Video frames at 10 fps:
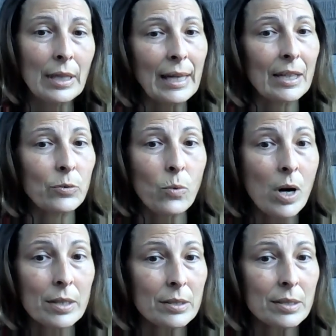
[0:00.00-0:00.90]
And
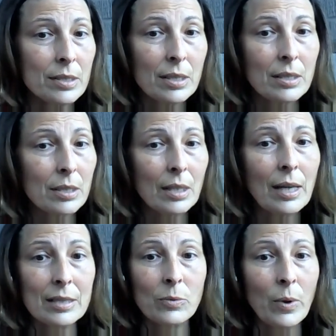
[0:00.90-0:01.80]
ones
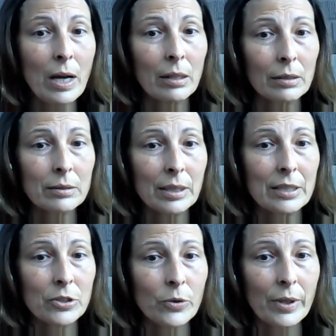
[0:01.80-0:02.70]
as well
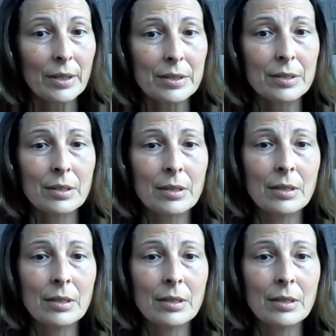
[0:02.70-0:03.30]
can do this.